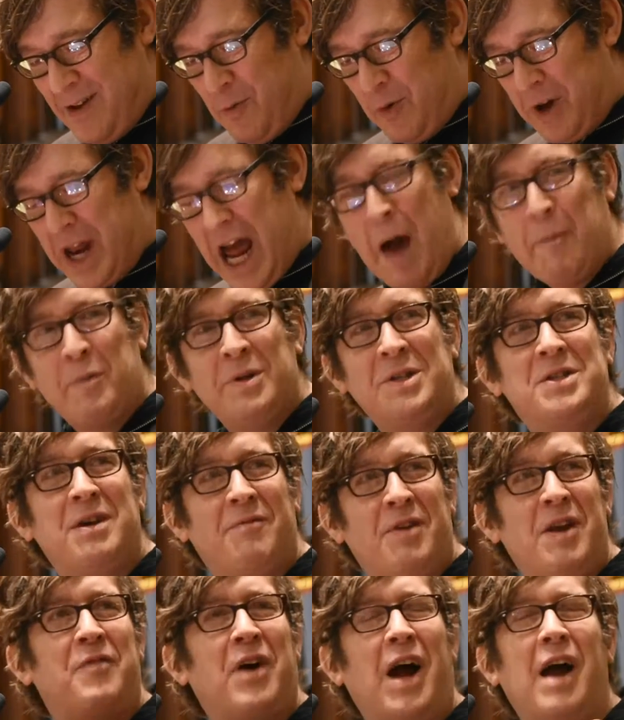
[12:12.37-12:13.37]
What happened
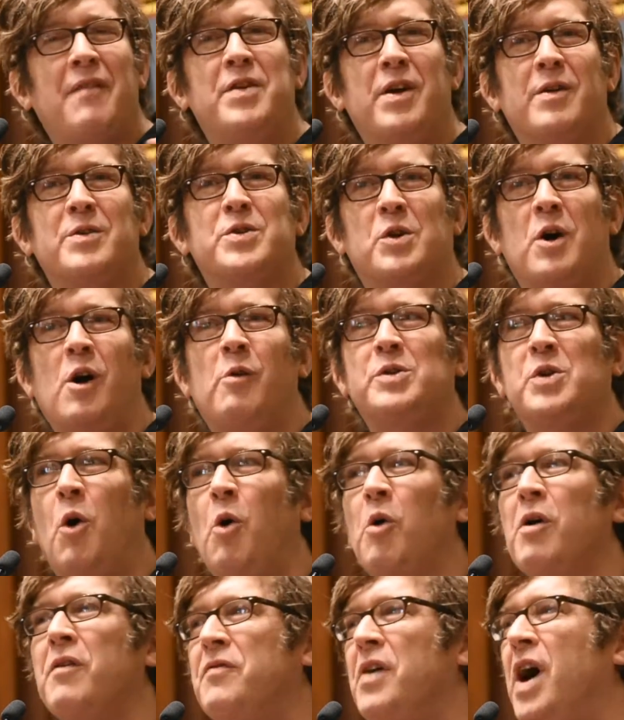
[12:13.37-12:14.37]
75 years ago was
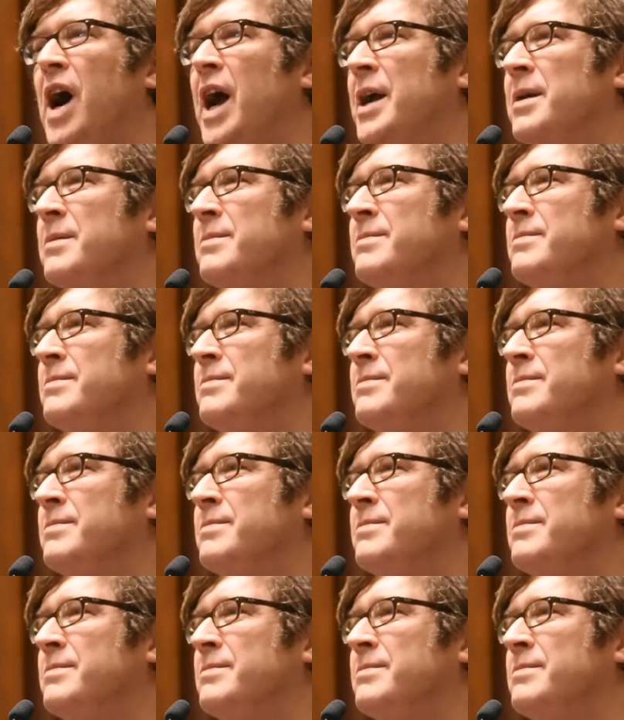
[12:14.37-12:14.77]
horrifying.